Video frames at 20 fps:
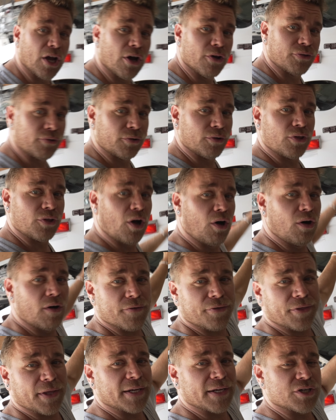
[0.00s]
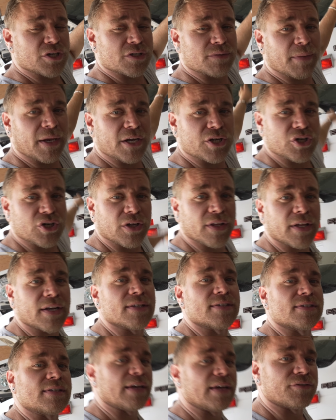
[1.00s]
go through the whole thing, just make sure that
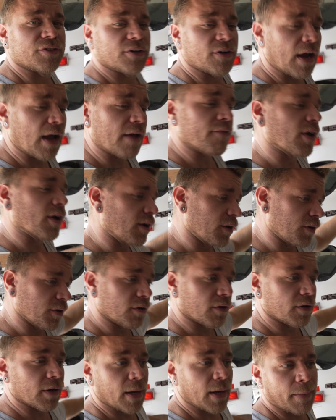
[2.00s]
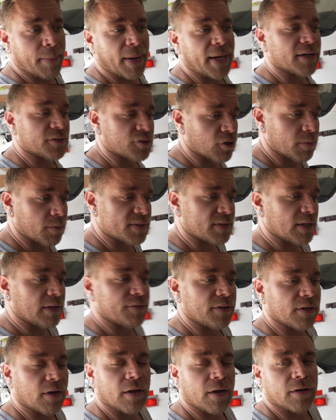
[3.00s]
it's safe to drive. I gotta do a Manitoba
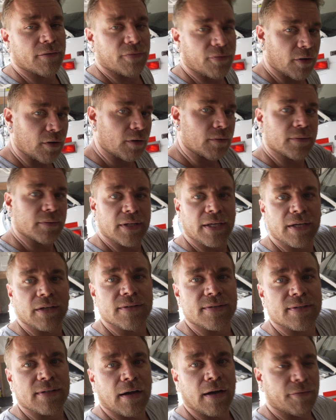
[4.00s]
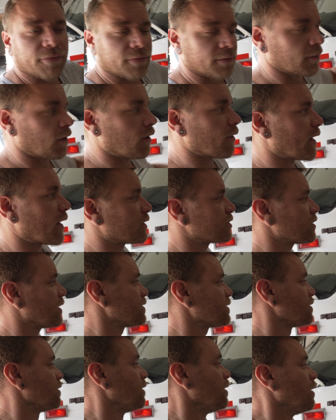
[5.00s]
safety on it for legal stuff and all that
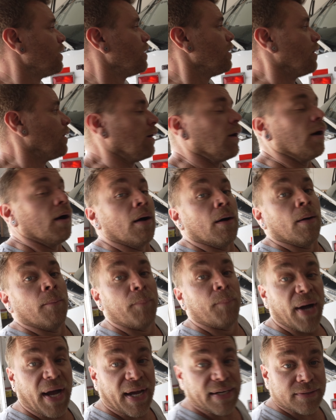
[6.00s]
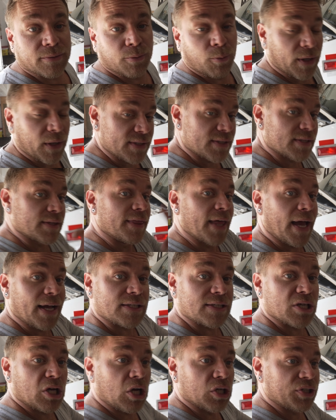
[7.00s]
jazz. But once
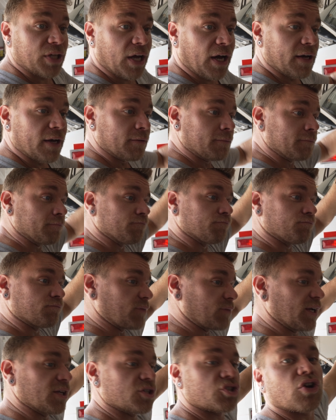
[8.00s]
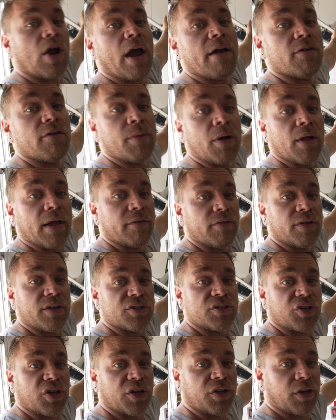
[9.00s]
that's all done, then it's drivable.
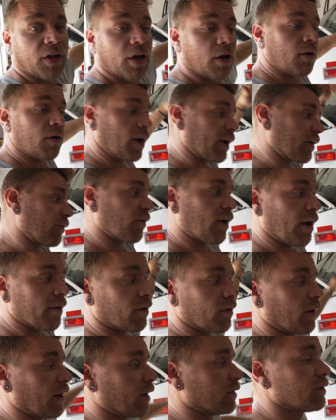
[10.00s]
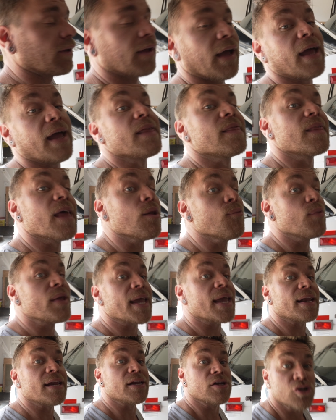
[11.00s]
Everything's good to go. I can drive it around. And then we
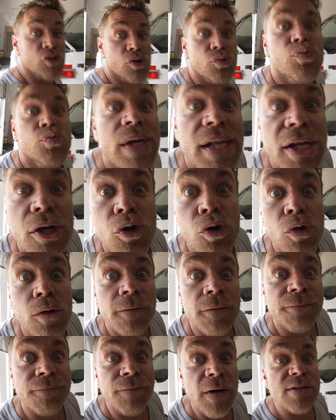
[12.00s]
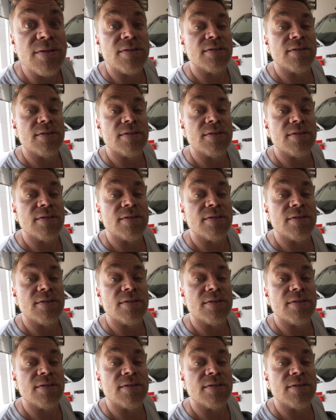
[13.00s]
get into the really cool, fun